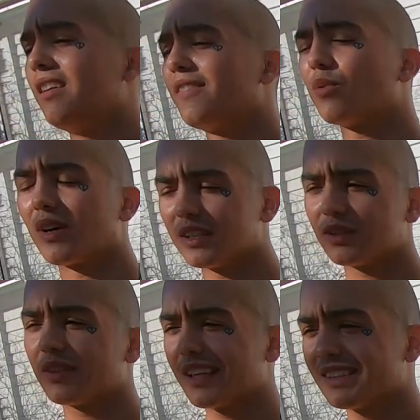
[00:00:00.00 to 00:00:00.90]
If you want to
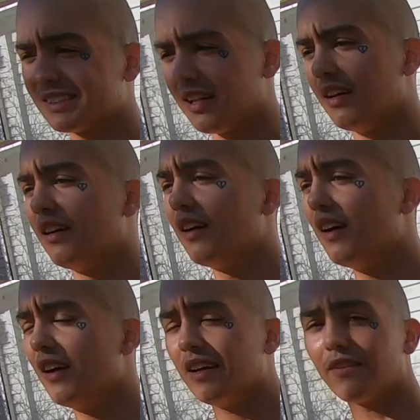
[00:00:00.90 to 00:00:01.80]
do these,
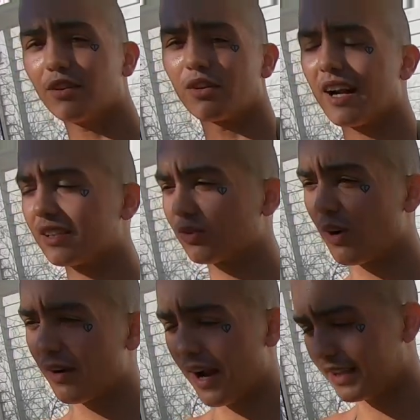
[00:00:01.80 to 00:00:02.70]
if you don't got a
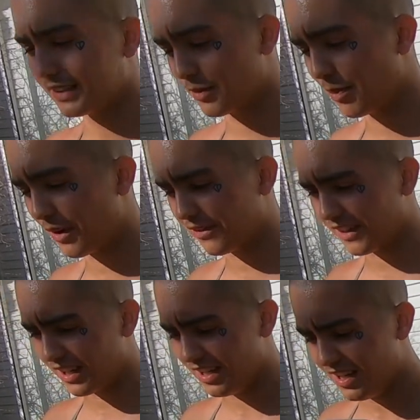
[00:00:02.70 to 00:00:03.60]
squat rack, these are
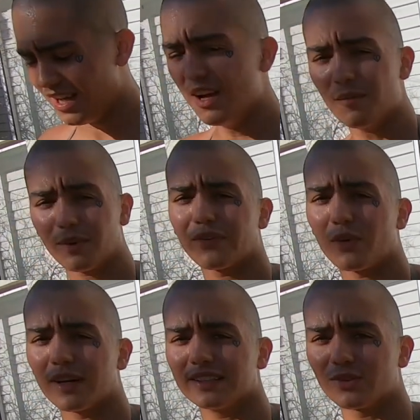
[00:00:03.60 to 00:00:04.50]
perfect. But if you
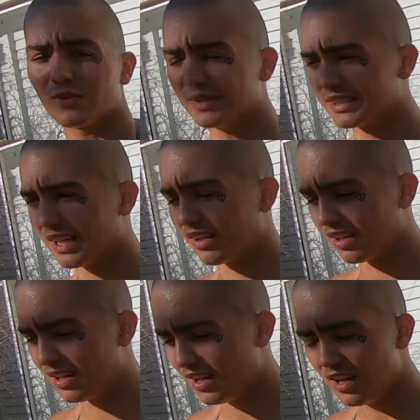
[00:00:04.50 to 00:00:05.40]
want to do them until
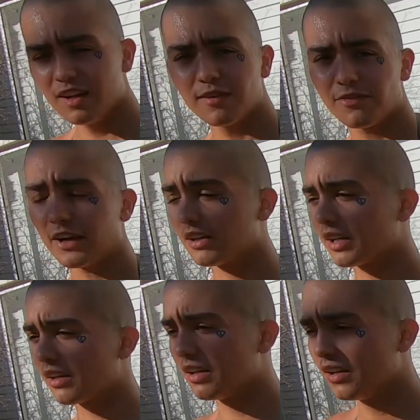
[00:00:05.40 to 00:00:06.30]

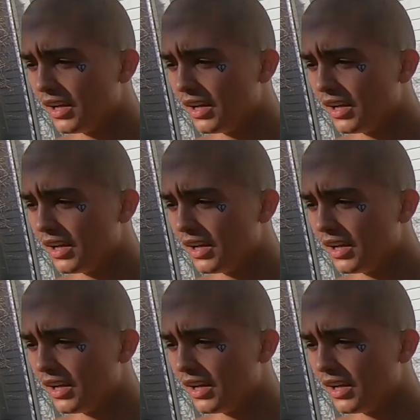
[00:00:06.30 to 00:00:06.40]
failure,